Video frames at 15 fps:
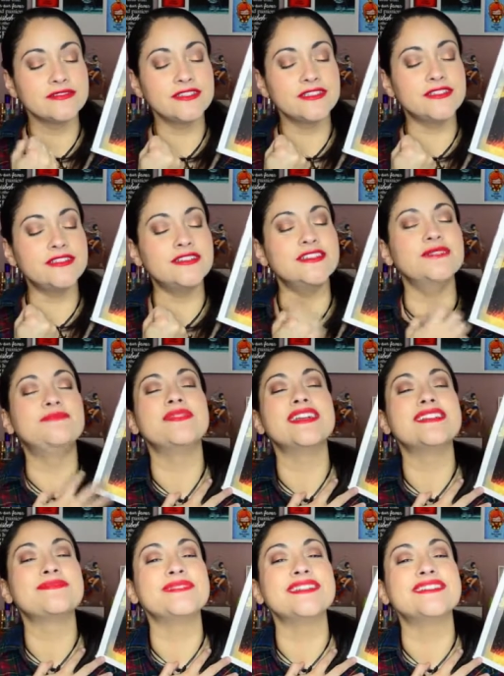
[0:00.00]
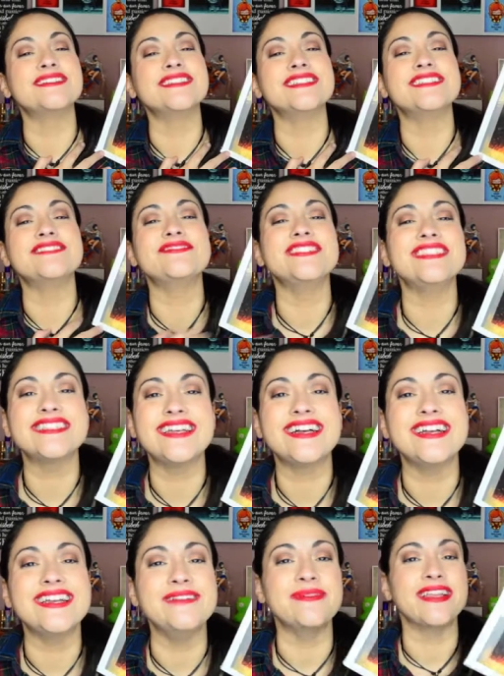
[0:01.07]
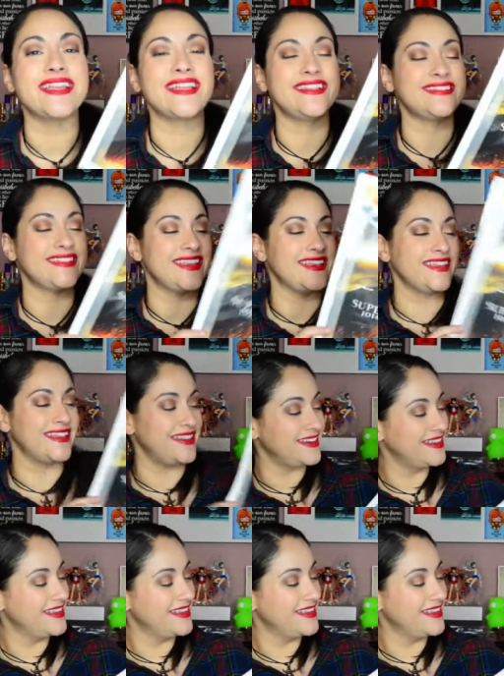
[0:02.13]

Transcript: Oh, it breaks my heart every time. I can't take it.